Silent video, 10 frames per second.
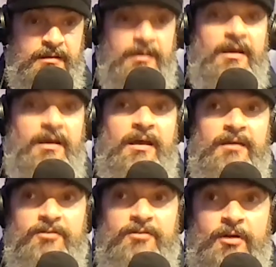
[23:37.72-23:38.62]
and
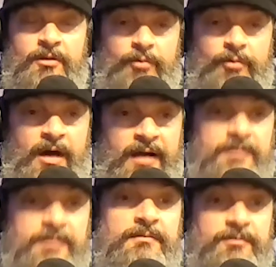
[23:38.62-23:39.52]
started to rock
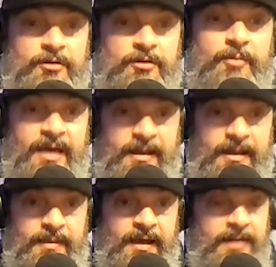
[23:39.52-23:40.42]
so bad
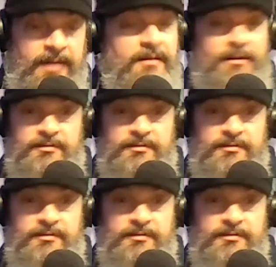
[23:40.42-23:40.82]
that I was